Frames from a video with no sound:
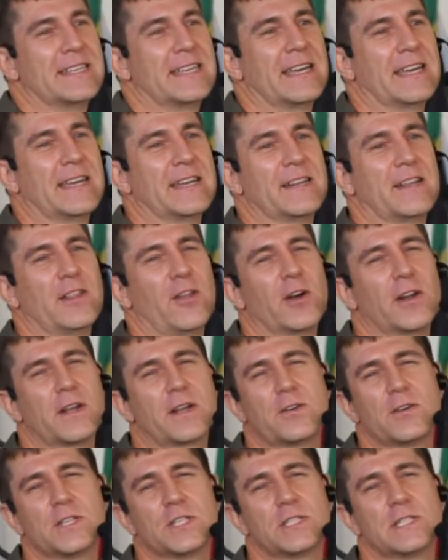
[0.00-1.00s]
And a lot of
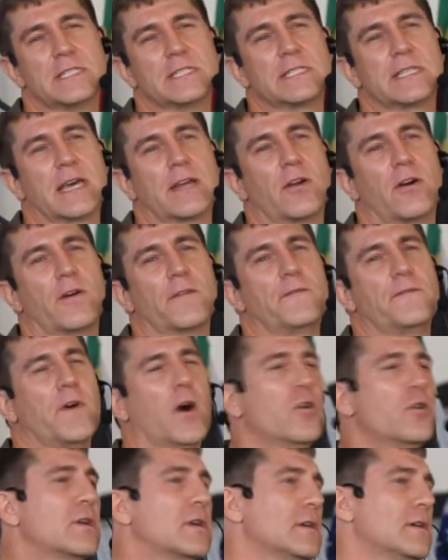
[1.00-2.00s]
Christians that are
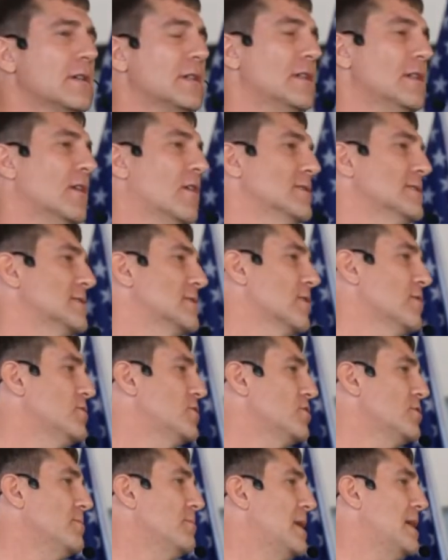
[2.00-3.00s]
vocal on
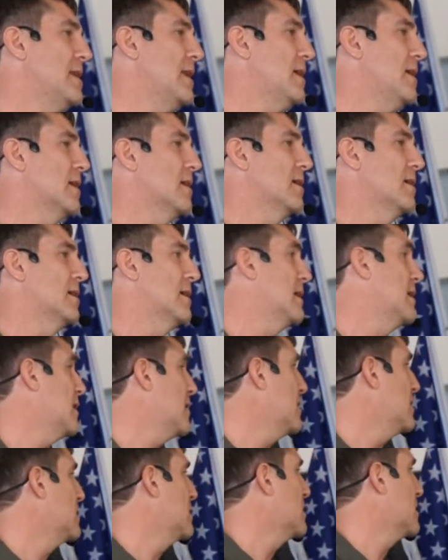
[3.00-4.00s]
social media and
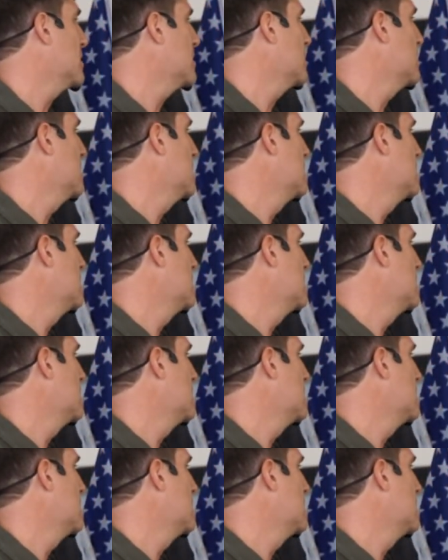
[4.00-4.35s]
in the